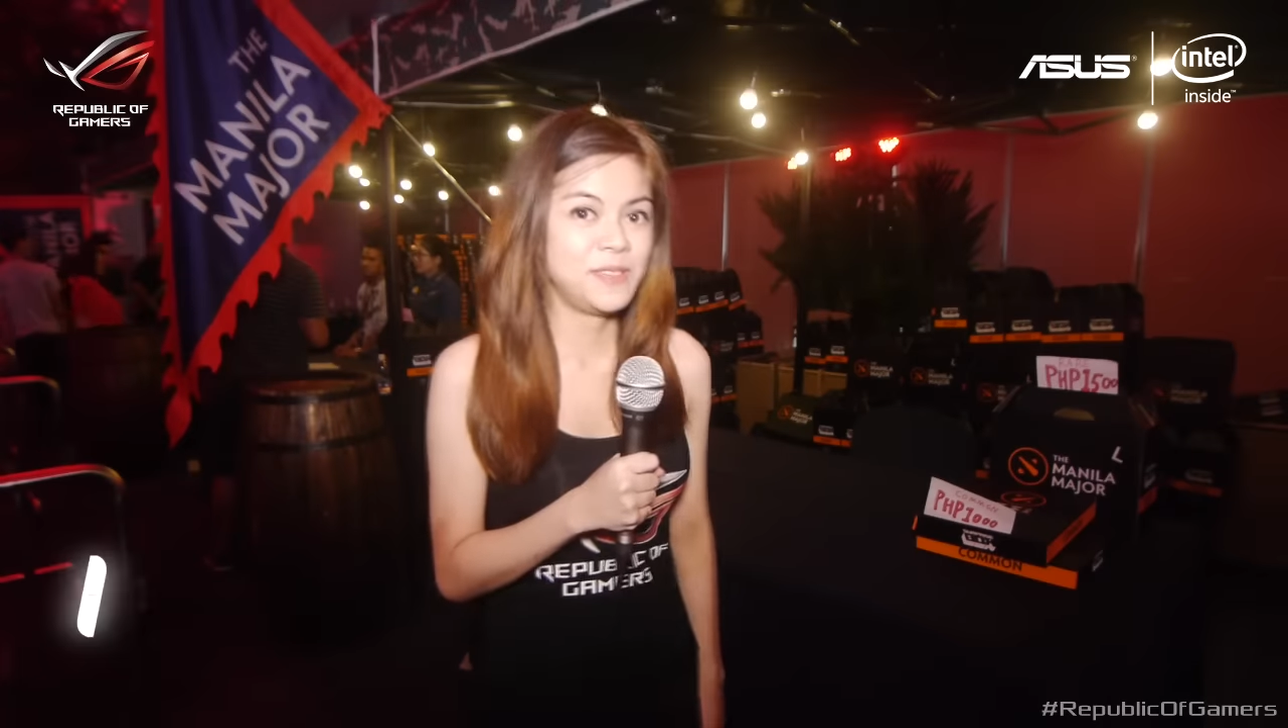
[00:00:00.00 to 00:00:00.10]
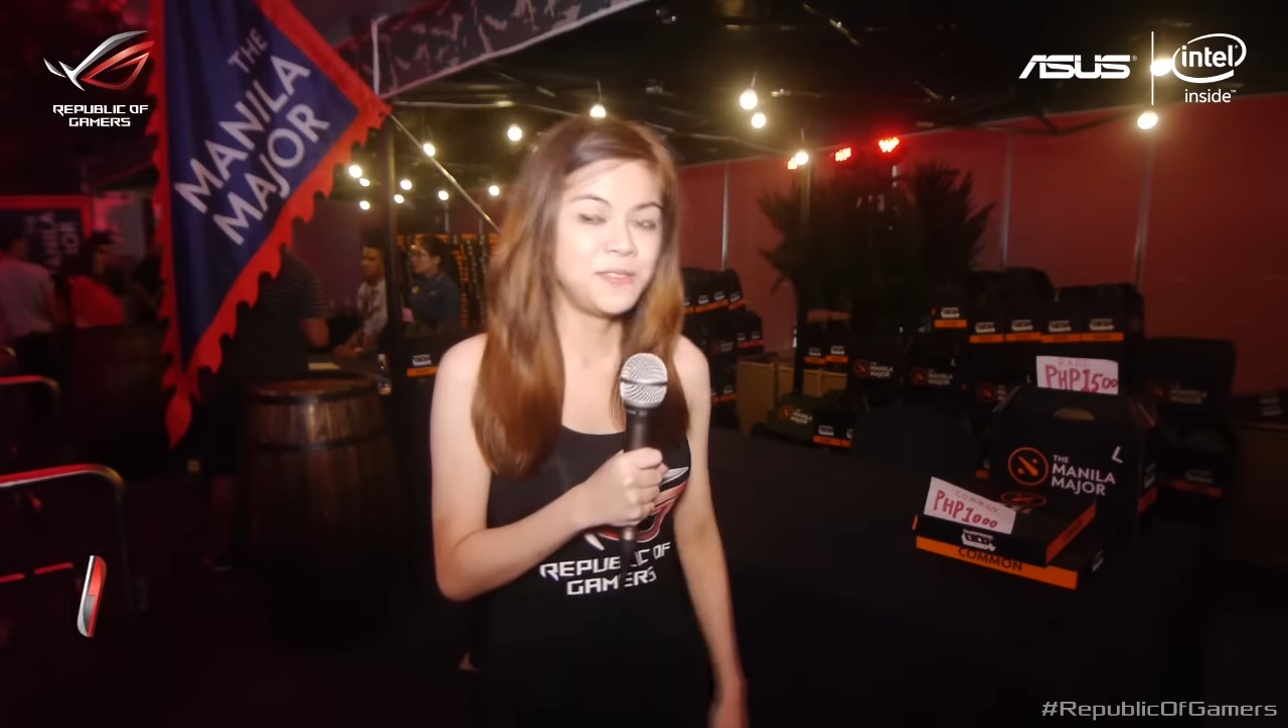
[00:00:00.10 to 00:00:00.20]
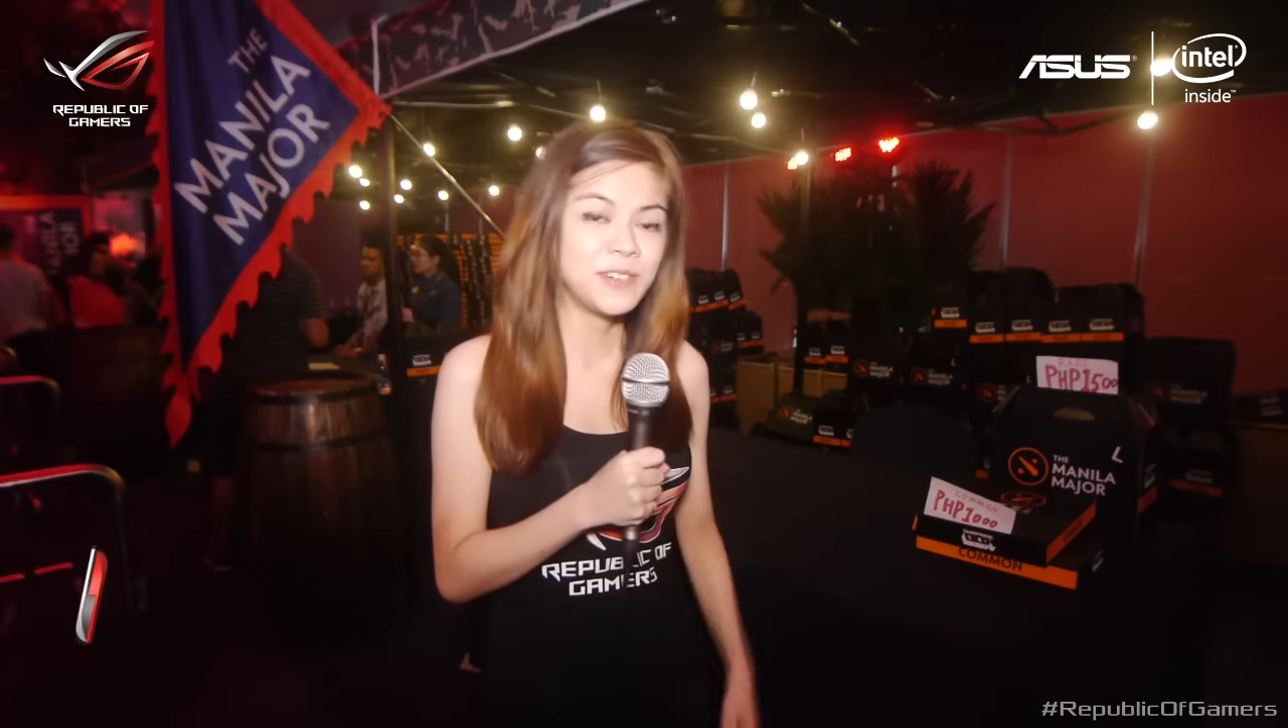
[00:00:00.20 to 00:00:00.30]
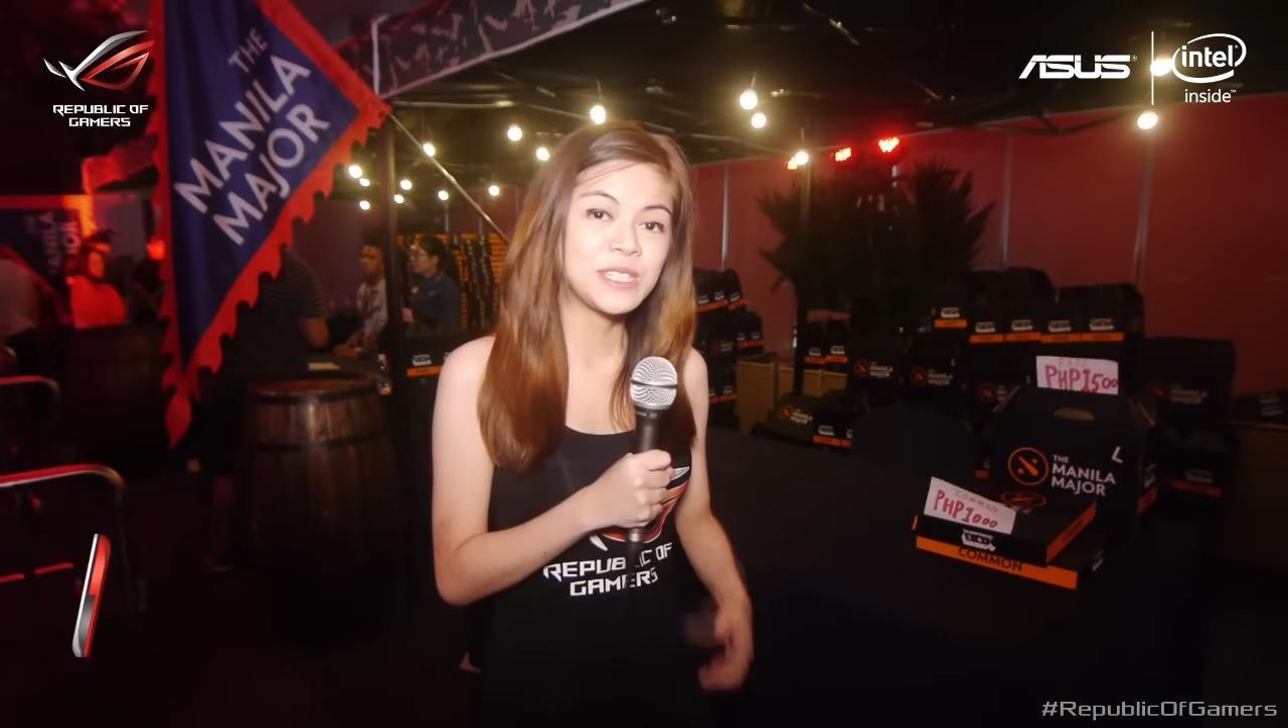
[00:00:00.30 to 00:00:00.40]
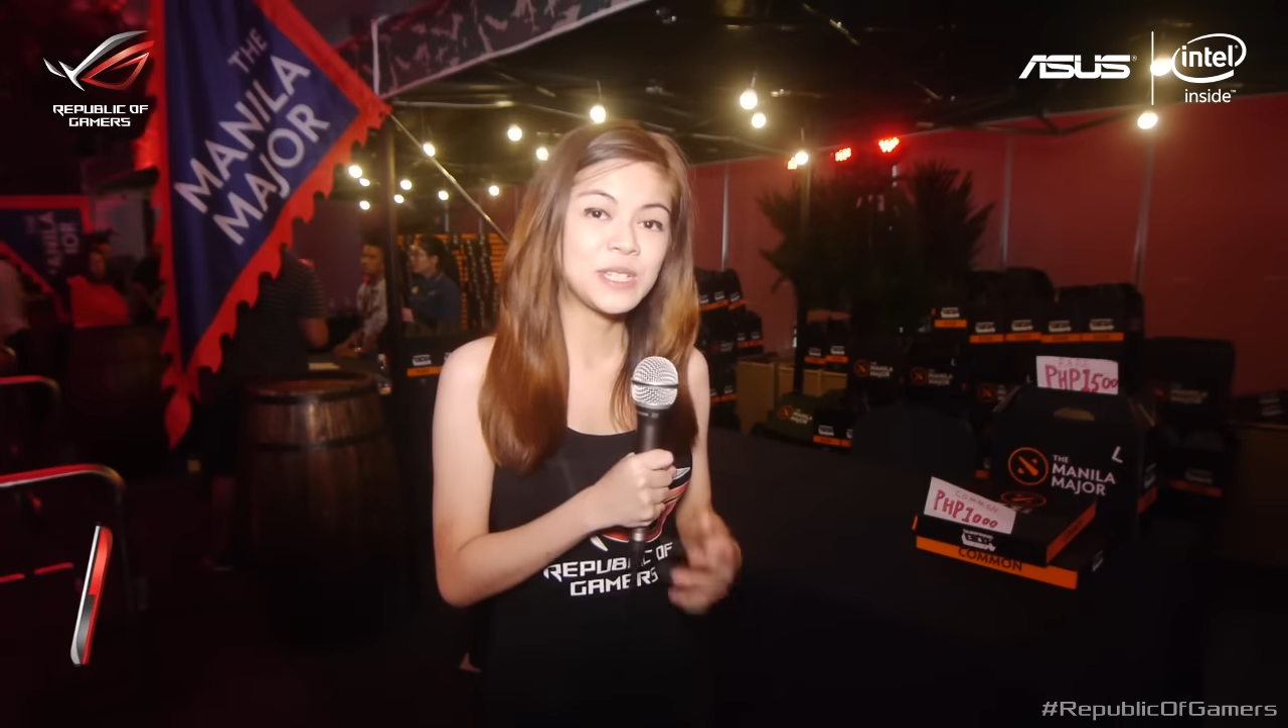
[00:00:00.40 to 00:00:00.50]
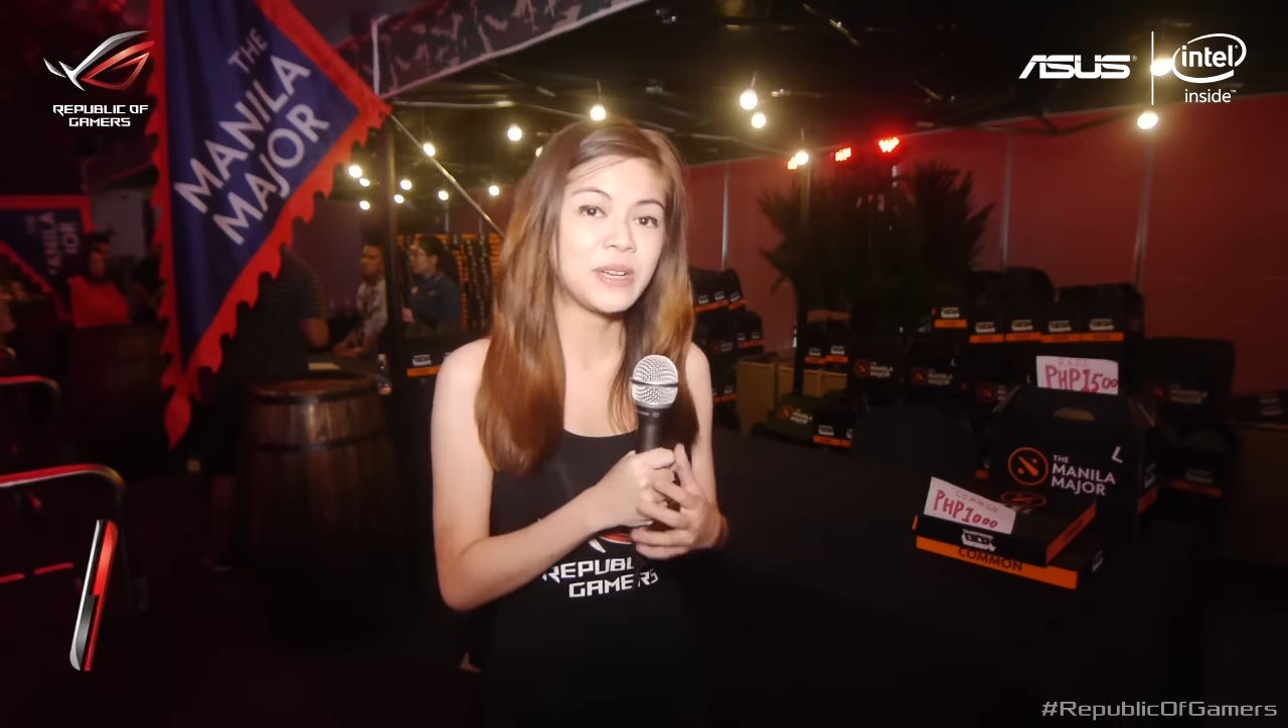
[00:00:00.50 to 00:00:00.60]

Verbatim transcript: first